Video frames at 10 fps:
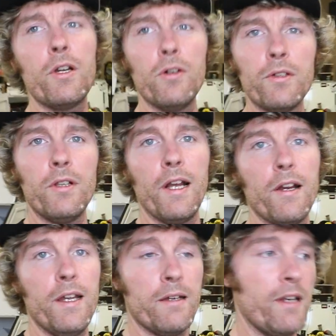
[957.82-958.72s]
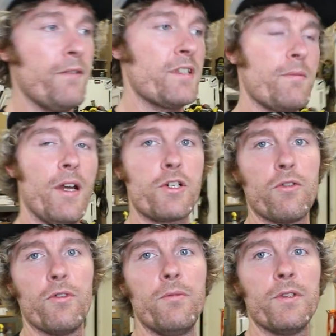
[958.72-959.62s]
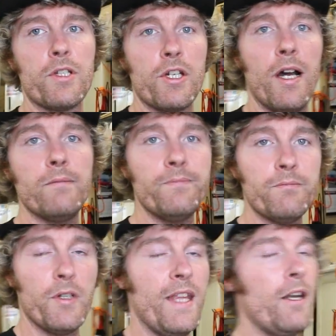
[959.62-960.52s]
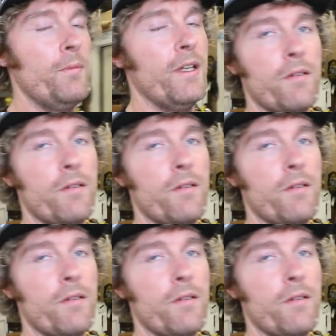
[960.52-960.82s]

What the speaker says: a cool little area, give us some extra room in the shop, but that'll be a